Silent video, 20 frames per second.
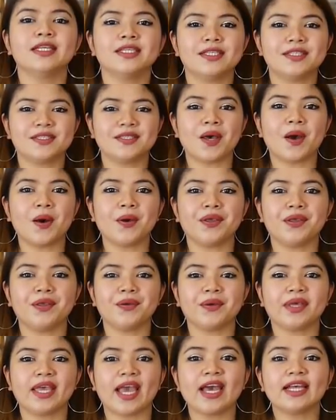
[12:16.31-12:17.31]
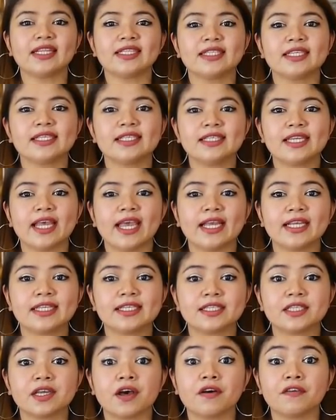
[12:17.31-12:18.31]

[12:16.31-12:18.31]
so you get the taste